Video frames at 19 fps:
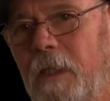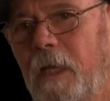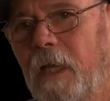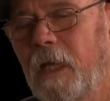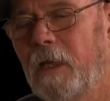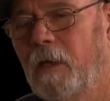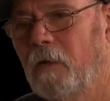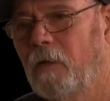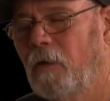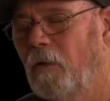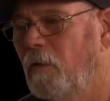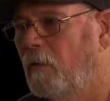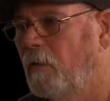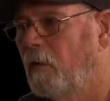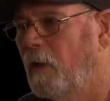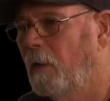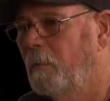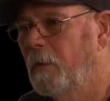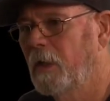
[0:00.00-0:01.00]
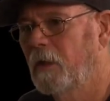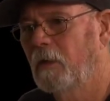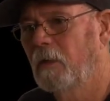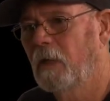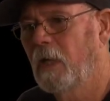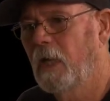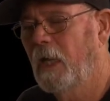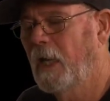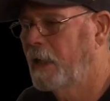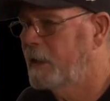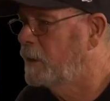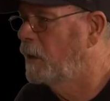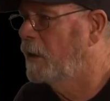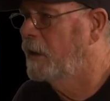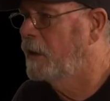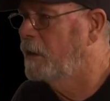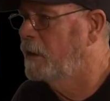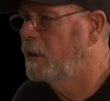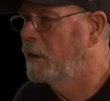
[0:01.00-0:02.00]
I don't know. I'm not going to act
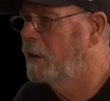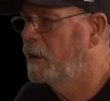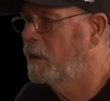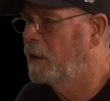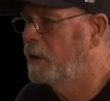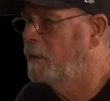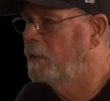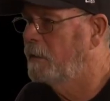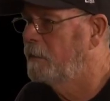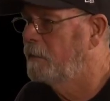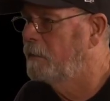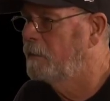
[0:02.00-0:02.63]
like I,